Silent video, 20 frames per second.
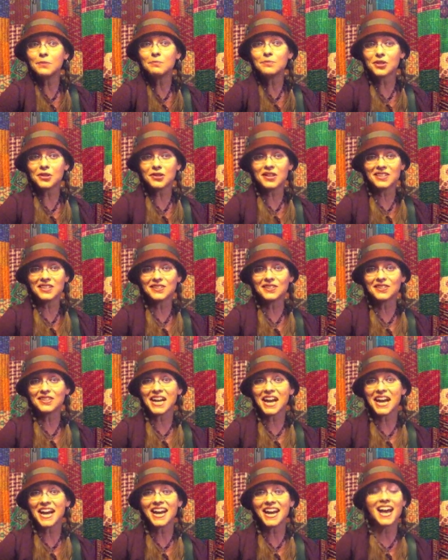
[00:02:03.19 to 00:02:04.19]
him to this
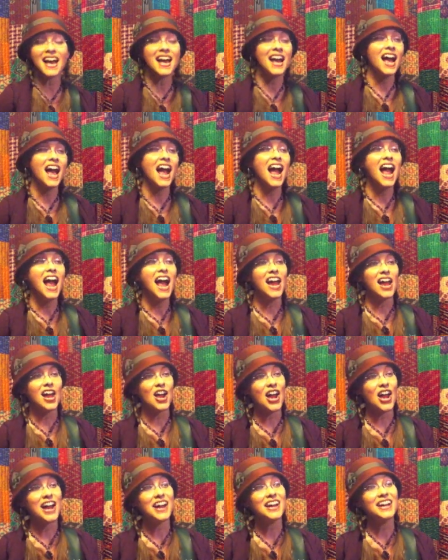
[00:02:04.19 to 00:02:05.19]
day.
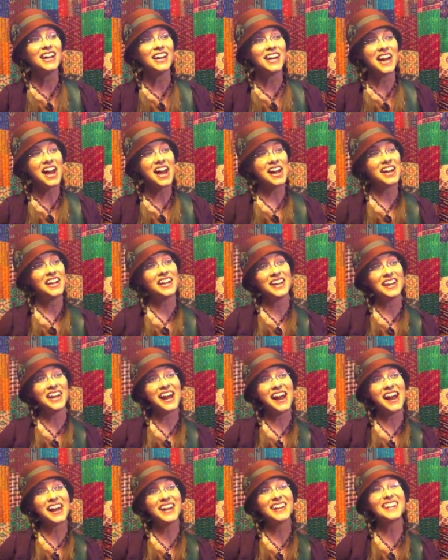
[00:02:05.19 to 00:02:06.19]

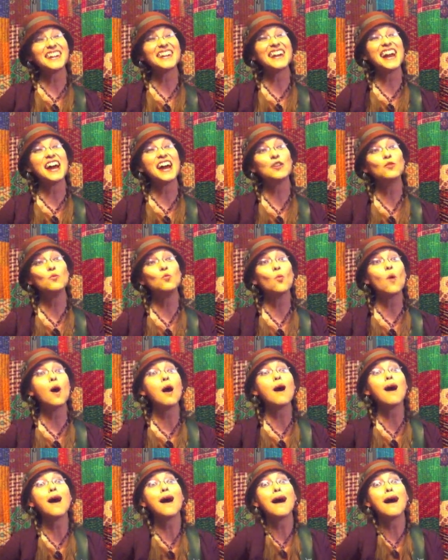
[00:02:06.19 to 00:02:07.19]
And
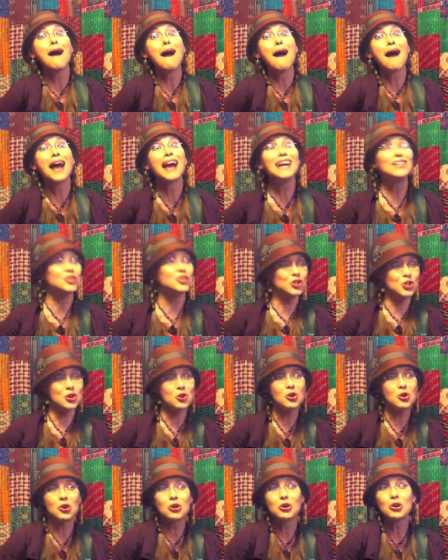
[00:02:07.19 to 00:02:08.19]
why
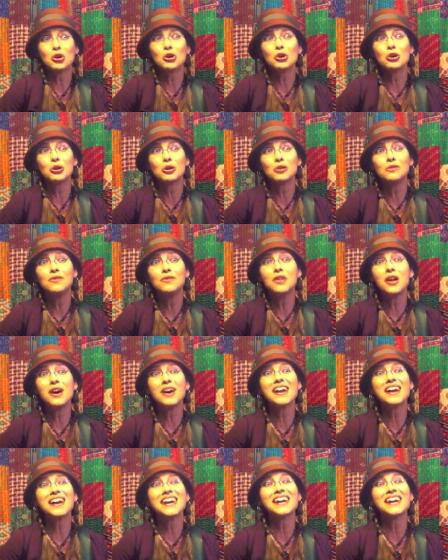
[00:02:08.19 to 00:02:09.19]
should
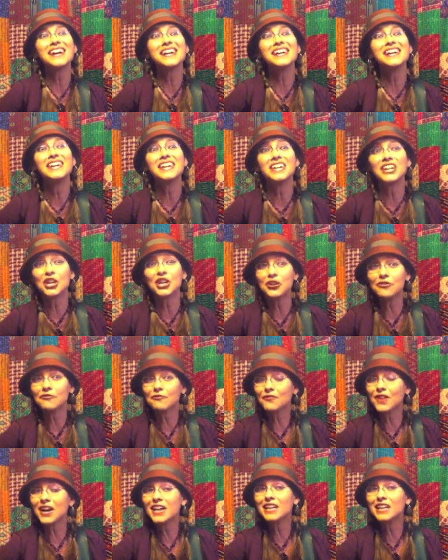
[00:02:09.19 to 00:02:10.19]
they, if
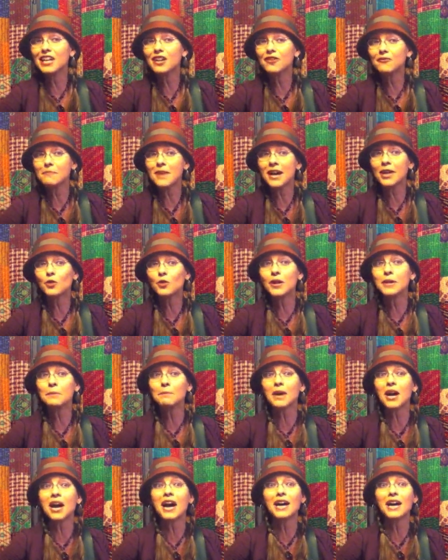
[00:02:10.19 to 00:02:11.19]
I leave my grin
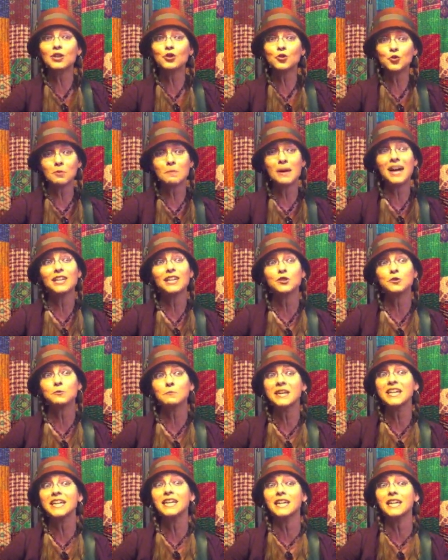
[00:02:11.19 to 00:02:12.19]
behind, remind
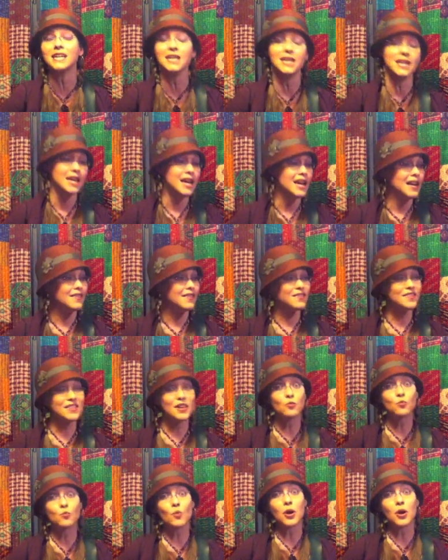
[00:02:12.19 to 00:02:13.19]
me
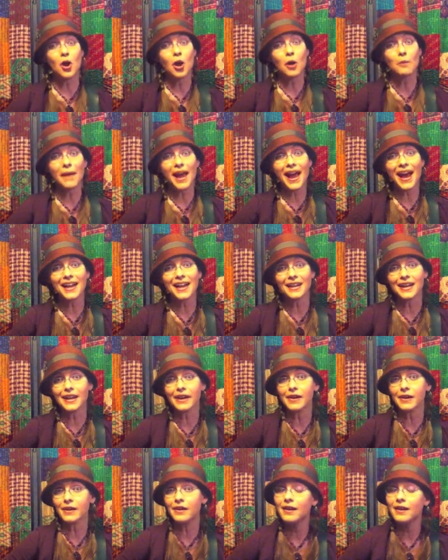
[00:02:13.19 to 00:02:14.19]
that we're all mad
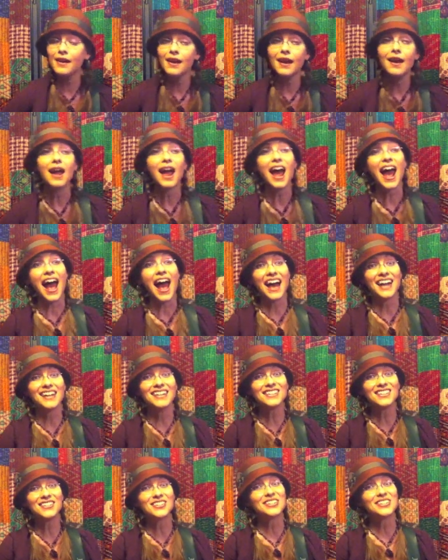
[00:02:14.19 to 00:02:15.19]
here and
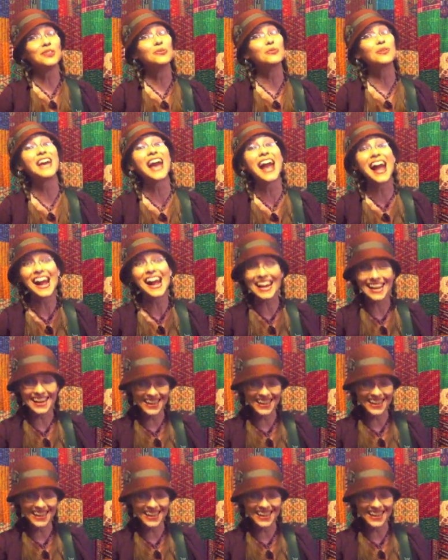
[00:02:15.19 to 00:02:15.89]
it's okay?